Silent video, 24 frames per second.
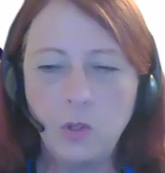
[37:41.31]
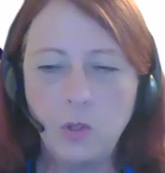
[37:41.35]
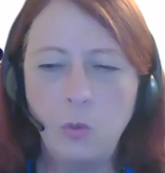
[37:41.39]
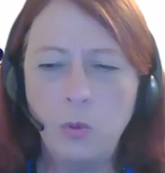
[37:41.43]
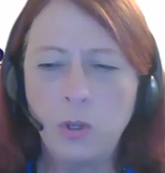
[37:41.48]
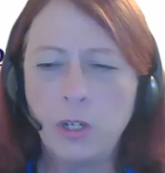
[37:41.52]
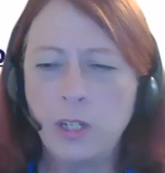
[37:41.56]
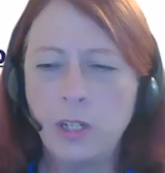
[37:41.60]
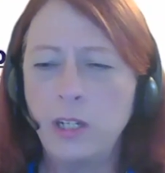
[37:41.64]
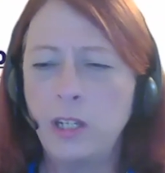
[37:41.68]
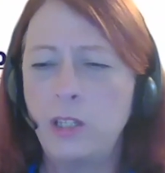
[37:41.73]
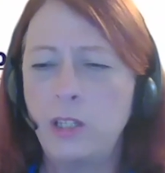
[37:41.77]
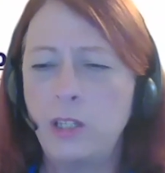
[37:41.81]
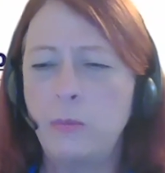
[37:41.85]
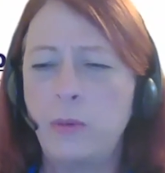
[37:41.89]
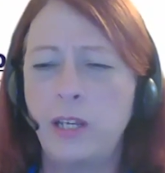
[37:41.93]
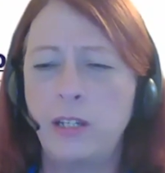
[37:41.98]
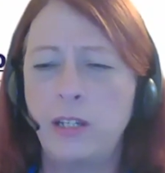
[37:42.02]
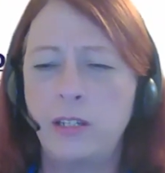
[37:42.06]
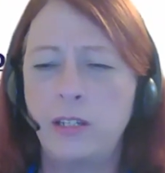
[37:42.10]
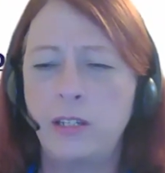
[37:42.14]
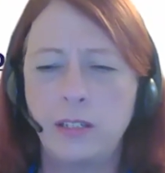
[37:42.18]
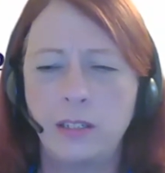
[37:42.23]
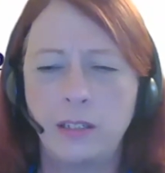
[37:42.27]
working on the
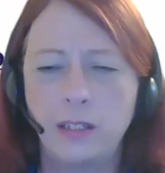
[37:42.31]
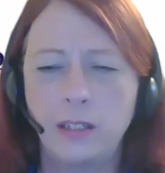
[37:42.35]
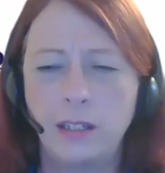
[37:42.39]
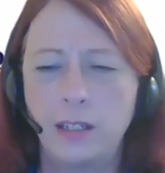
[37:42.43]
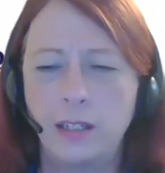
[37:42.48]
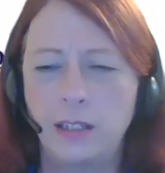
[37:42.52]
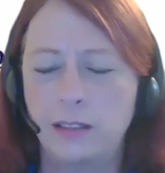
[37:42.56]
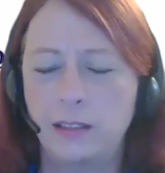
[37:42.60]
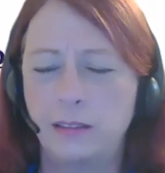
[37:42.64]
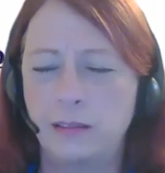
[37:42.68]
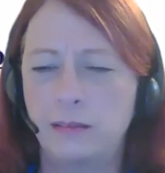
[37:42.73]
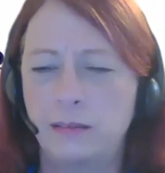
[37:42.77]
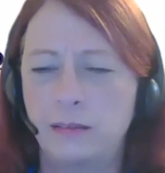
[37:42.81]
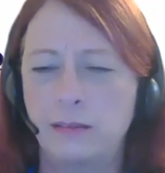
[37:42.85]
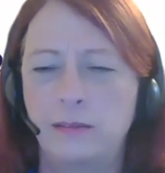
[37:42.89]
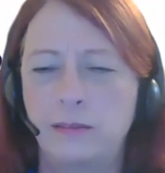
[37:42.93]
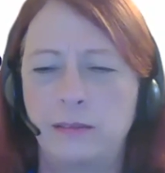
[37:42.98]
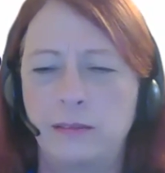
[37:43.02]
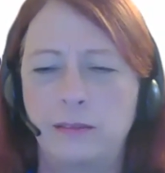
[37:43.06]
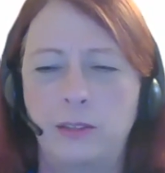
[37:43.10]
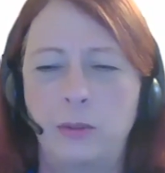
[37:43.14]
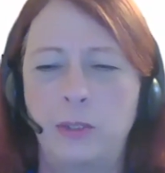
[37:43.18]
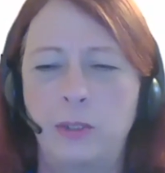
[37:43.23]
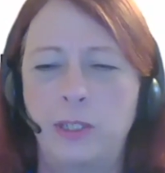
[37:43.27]
budget and
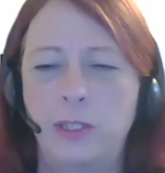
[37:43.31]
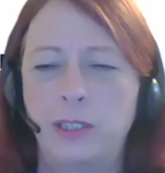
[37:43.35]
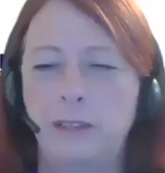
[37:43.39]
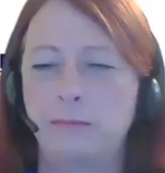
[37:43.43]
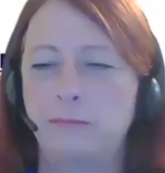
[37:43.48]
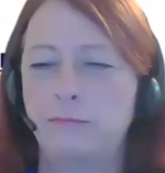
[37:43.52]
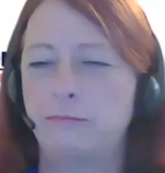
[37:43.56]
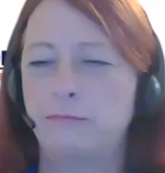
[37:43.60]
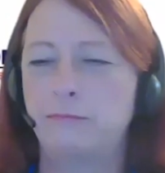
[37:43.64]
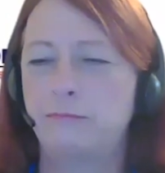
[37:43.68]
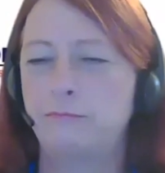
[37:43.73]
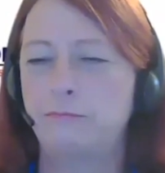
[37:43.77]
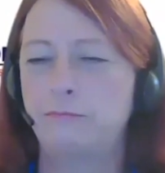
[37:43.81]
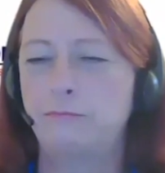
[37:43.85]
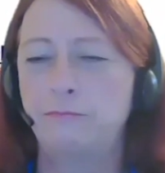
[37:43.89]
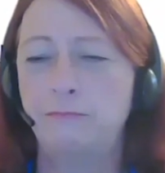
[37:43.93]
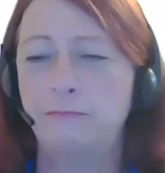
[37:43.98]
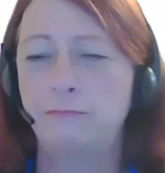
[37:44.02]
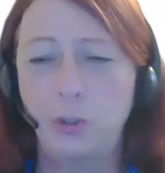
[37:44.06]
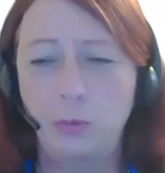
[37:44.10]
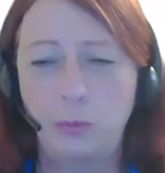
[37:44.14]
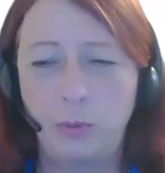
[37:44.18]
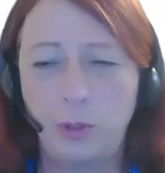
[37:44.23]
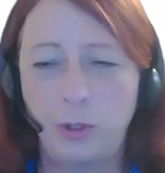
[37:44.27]
doing
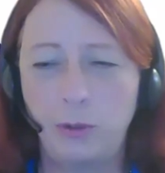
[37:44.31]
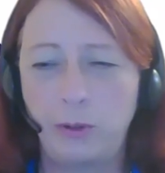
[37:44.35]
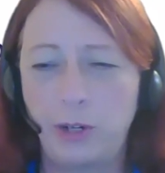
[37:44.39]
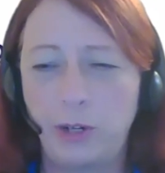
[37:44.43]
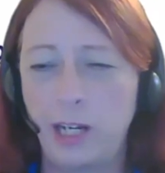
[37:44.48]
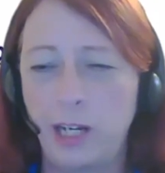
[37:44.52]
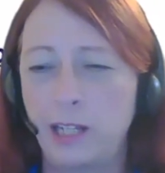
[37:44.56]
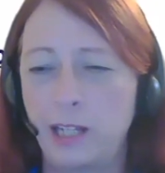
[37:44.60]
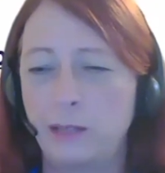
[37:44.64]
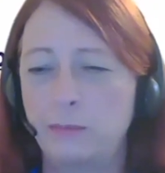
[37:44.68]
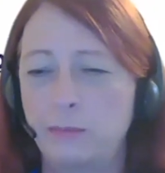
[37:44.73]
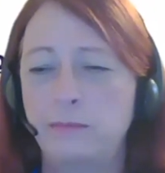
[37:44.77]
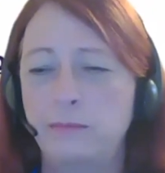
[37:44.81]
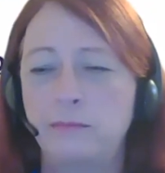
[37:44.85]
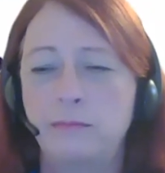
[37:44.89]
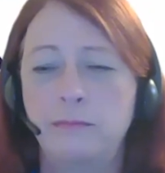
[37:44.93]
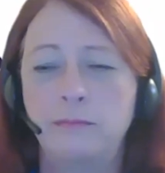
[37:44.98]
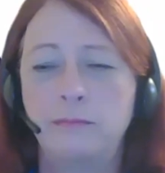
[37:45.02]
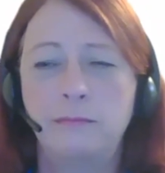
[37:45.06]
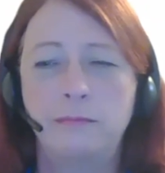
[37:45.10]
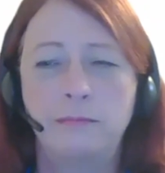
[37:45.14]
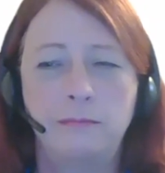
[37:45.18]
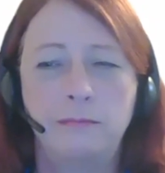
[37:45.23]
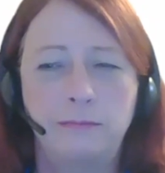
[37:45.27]
food program
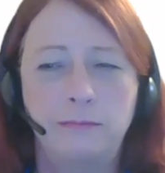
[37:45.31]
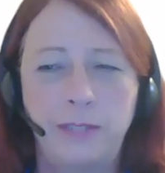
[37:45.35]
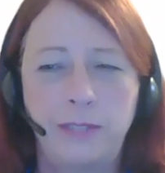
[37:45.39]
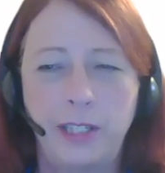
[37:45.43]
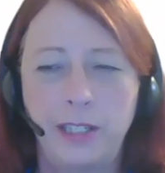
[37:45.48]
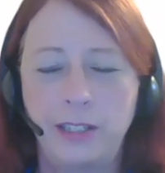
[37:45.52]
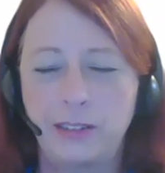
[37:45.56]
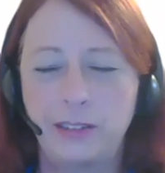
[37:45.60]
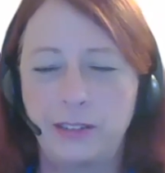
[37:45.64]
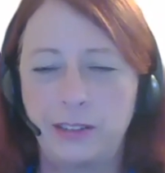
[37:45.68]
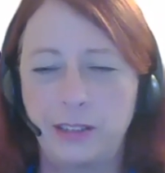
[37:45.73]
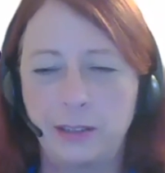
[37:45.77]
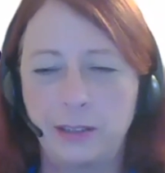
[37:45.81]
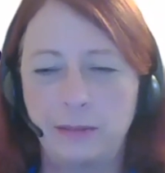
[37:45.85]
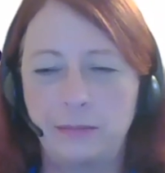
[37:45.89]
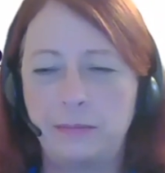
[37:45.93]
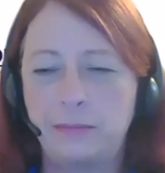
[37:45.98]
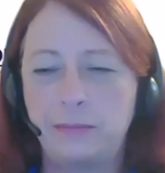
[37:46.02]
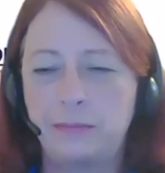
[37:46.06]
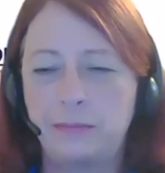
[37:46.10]
things that